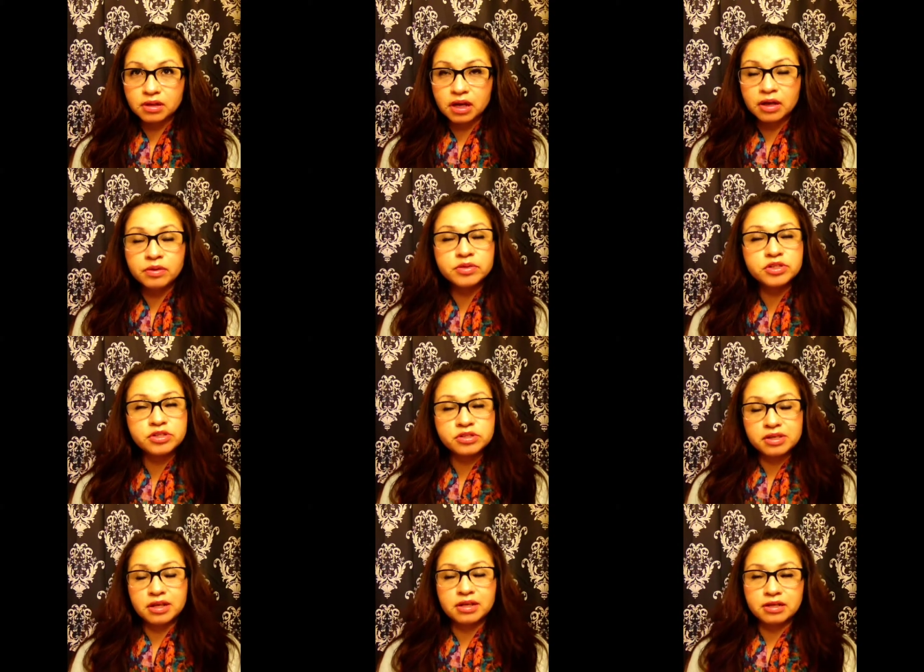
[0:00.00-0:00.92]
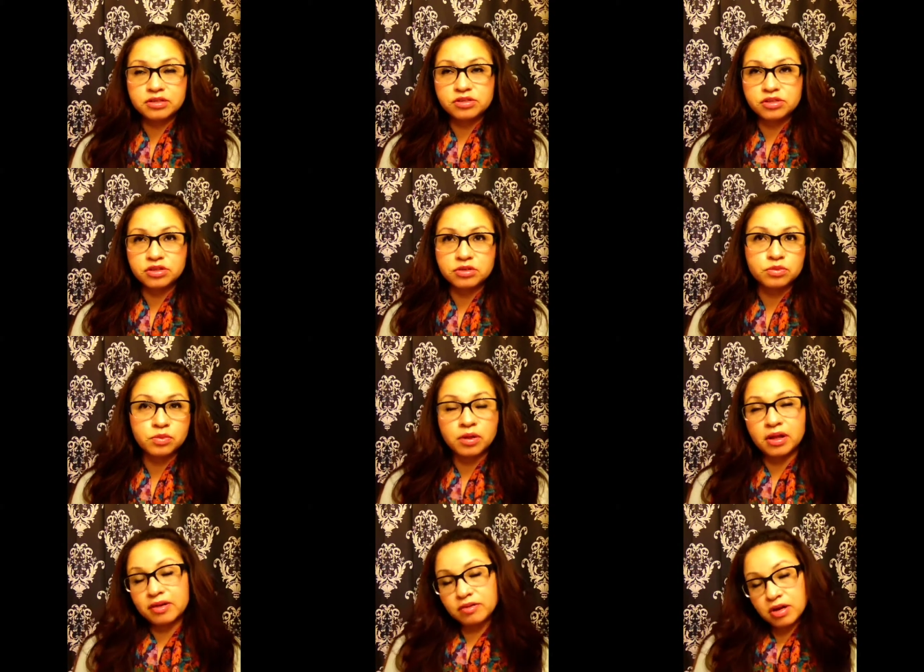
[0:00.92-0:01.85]
I always use that excuse, well,
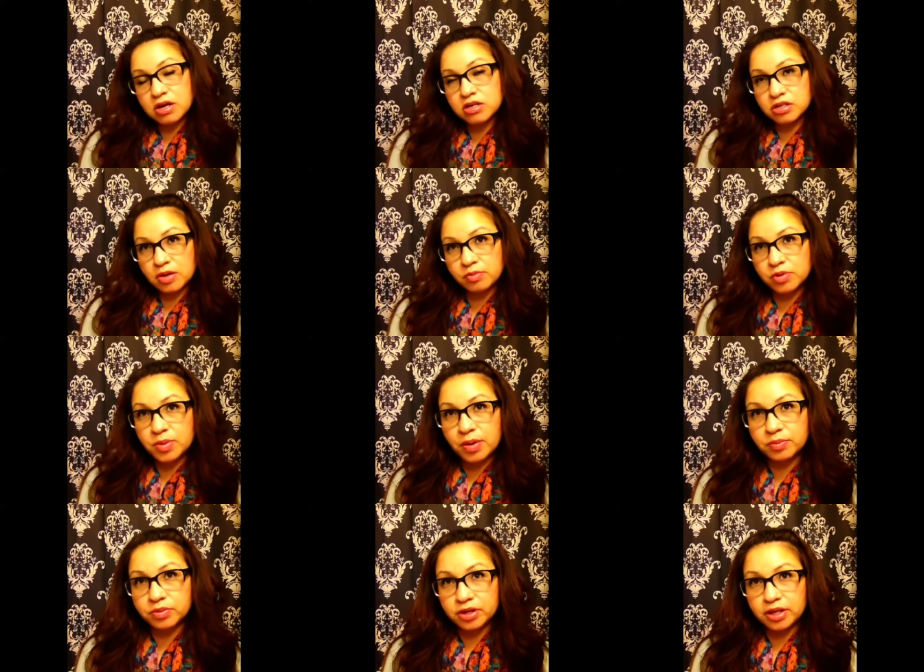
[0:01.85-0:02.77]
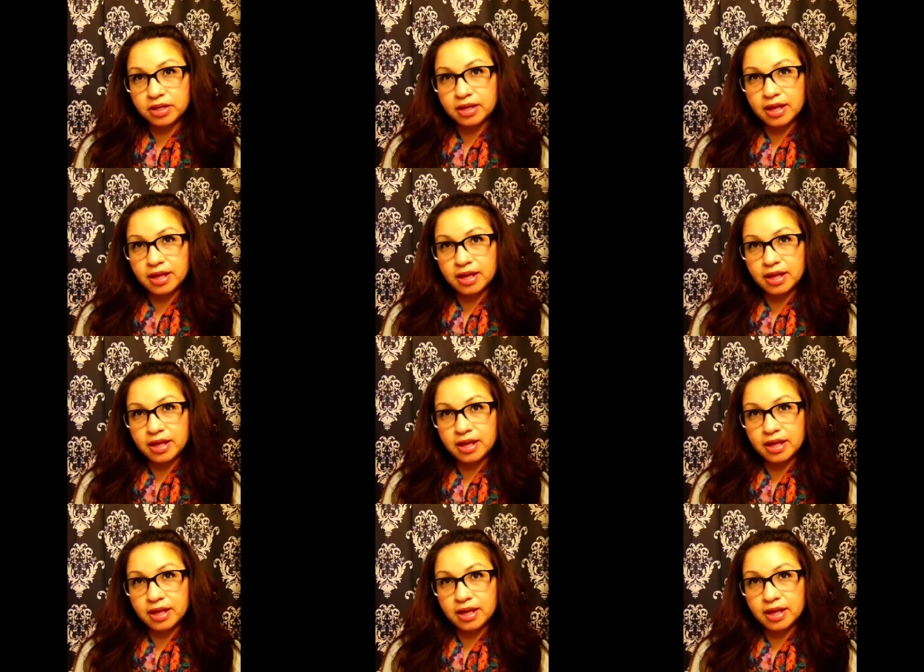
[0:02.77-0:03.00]
I have a hard time remembering.